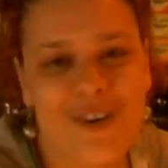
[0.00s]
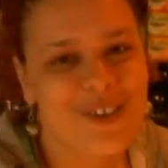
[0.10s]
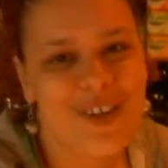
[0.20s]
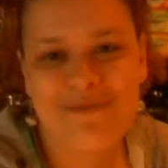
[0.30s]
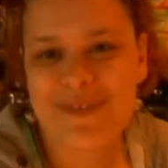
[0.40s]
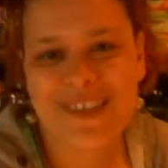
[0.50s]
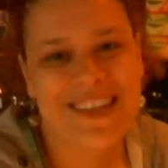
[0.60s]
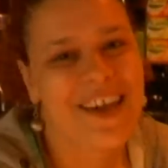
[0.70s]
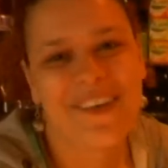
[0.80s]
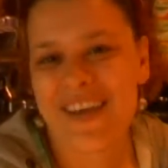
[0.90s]
no, not...
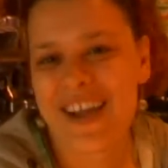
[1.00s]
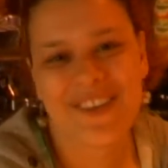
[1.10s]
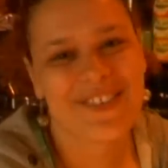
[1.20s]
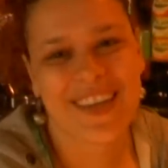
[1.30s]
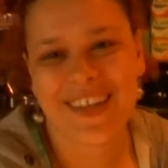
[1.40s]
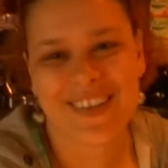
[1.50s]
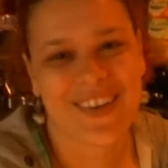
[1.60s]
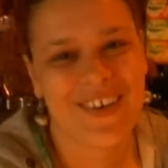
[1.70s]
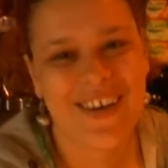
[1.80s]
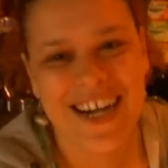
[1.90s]
No, I don't think so.